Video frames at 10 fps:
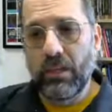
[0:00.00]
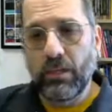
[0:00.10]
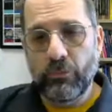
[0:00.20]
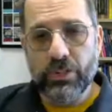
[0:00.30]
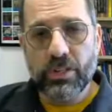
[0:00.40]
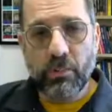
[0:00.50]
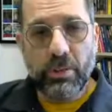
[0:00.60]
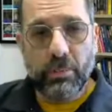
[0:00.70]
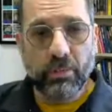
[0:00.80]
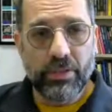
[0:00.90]
For some
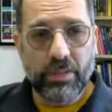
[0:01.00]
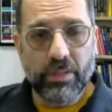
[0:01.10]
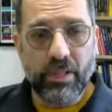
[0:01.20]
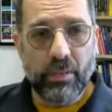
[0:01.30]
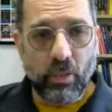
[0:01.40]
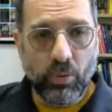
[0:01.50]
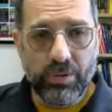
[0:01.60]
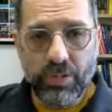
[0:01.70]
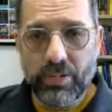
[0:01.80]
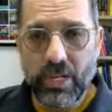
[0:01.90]
people, this is an
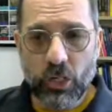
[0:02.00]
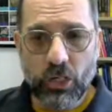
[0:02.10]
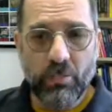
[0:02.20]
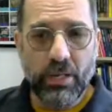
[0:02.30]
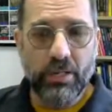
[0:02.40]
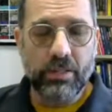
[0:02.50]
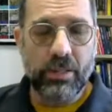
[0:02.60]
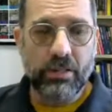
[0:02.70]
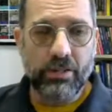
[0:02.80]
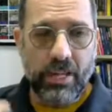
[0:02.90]
important distinction because
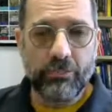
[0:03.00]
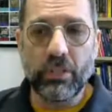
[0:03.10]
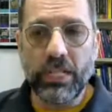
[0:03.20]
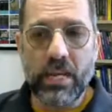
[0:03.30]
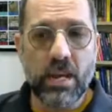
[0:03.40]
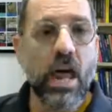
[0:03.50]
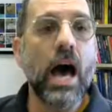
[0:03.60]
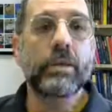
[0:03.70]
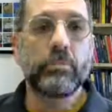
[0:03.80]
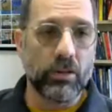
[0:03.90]
they're definitely
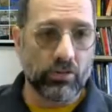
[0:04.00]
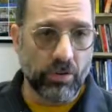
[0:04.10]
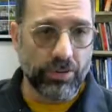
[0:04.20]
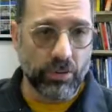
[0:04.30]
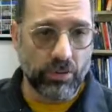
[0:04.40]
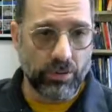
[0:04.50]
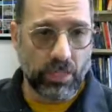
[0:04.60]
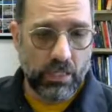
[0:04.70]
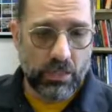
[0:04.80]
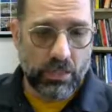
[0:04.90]
not peer-reviewed.
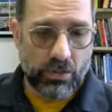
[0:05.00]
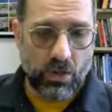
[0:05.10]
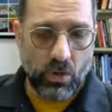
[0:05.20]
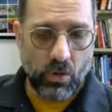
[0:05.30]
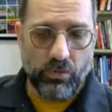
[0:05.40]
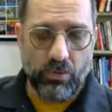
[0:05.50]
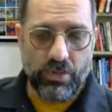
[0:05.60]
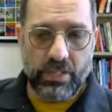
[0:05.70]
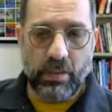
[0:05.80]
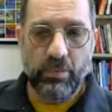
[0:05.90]
So, for
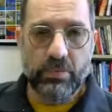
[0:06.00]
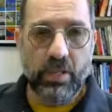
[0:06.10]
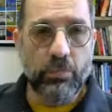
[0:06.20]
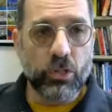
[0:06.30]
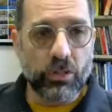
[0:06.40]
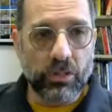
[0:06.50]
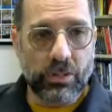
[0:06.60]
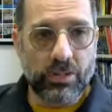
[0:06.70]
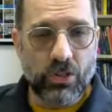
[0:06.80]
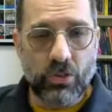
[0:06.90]
example, some journals
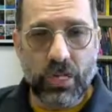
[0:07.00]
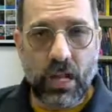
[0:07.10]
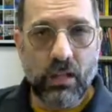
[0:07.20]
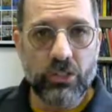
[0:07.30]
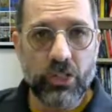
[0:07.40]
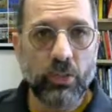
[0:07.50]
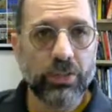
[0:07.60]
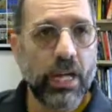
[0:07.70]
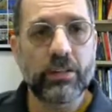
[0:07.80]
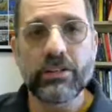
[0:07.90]
in sociology will
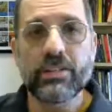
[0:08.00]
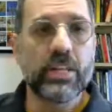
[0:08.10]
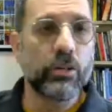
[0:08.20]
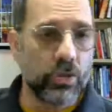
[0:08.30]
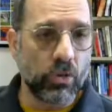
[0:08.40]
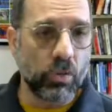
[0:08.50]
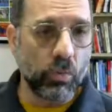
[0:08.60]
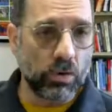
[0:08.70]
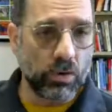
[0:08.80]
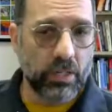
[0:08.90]
not consider your
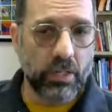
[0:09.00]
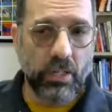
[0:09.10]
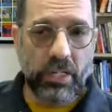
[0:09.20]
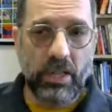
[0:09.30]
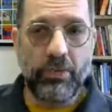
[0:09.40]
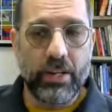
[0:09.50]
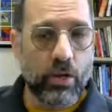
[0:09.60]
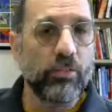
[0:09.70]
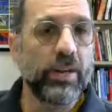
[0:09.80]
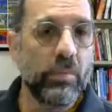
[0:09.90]
work if it has
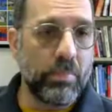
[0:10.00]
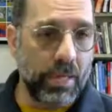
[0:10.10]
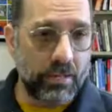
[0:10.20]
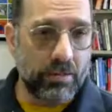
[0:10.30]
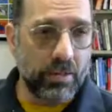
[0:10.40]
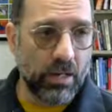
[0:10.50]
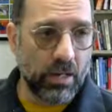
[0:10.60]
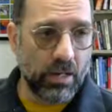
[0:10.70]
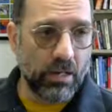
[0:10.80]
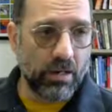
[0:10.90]
already been
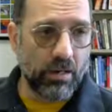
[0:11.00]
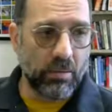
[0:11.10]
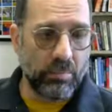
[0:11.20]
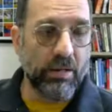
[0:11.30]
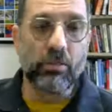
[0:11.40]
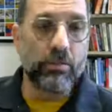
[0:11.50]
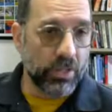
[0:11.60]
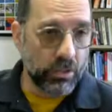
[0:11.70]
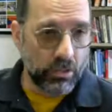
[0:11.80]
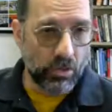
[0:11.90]

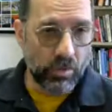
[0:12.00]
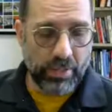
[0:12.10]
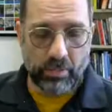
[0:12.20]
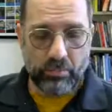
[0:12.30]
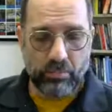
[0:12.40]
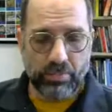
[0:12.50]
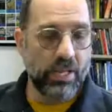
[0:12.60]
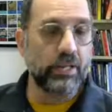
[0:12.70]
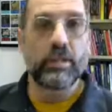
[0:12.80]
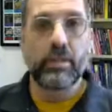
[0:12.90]
peer-reviewed or been
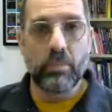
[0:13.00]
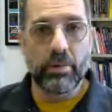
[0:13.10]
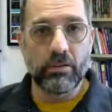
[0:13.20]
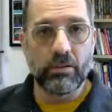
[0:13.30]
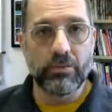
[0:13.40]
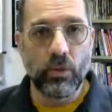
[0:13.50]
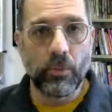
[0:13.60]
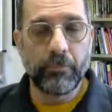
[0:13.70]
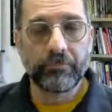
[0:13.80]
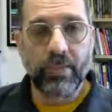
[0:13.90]
presented in a peer review
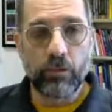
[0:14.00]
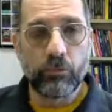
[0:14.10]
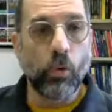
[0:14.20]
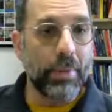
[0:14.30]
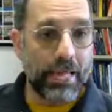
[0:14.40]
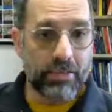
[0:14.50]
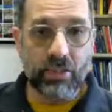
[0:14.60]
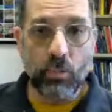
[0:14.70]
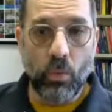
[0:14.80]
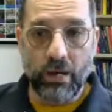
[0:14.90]
format
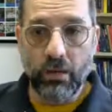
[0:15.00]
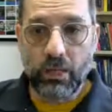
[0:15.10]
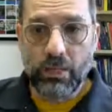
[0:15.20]
somewhere.